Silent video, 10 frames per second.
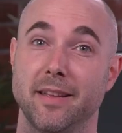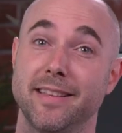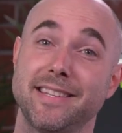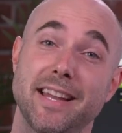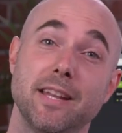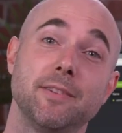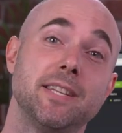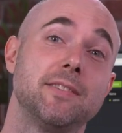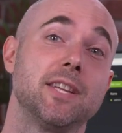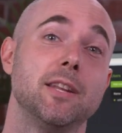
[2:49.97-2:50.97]
This
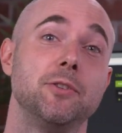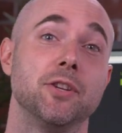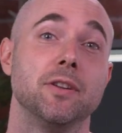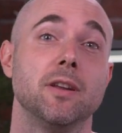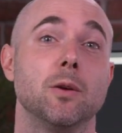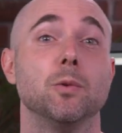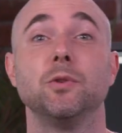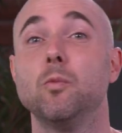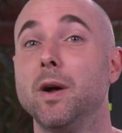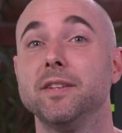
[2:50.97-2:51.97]
innovative solution will
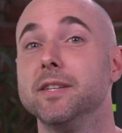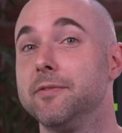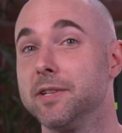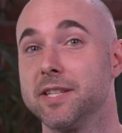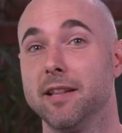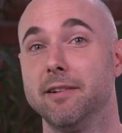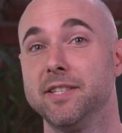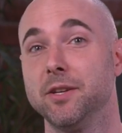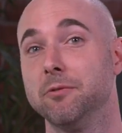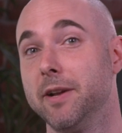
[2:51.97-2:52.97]
do wonders for
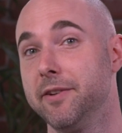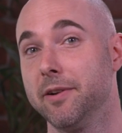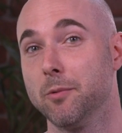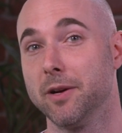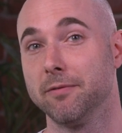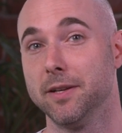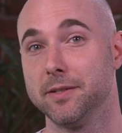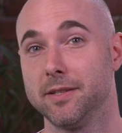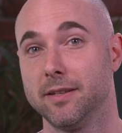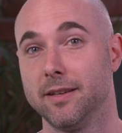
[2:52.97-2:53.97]
accelerating your rendering
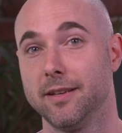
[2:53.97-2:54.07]
workflows.